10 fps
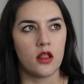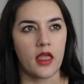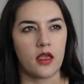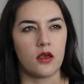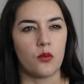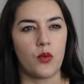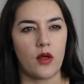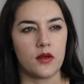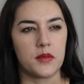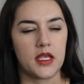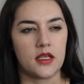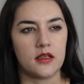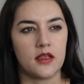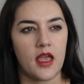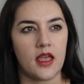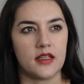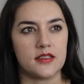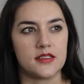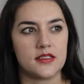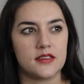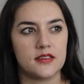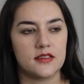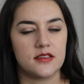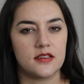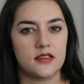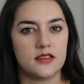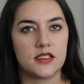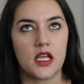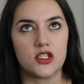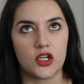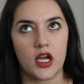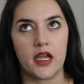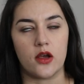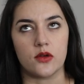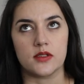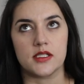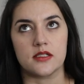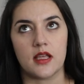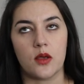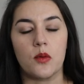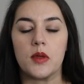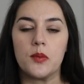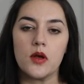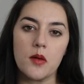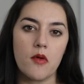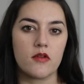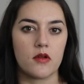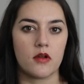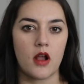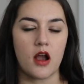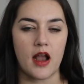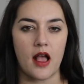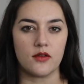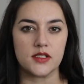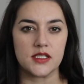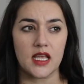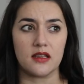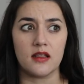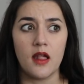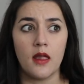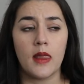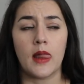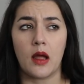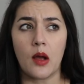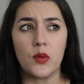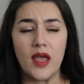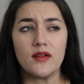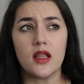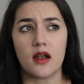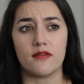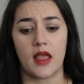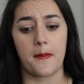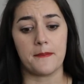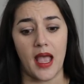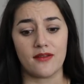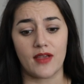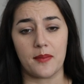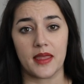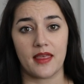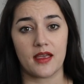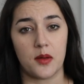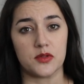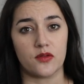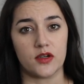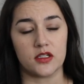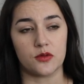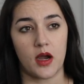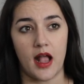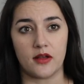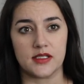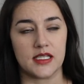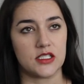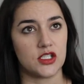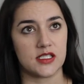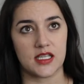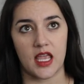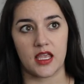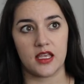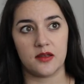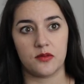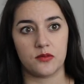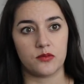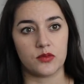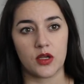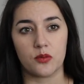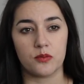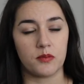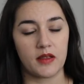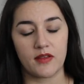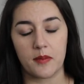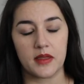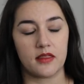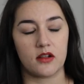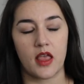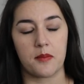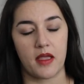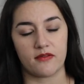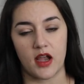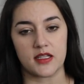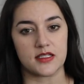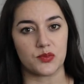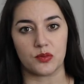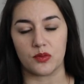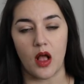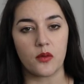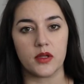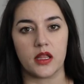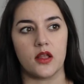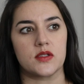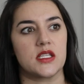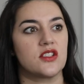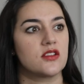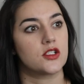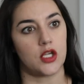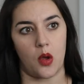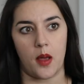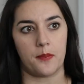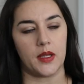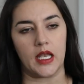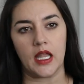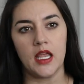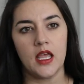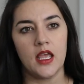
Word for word: like, welcoming and such a great host. Like, when people come over to our house, and we have a lot of, like, my family that comes over to our house that just, like, they're my family, they're like my friends. We're all really close, and they'll just show up, and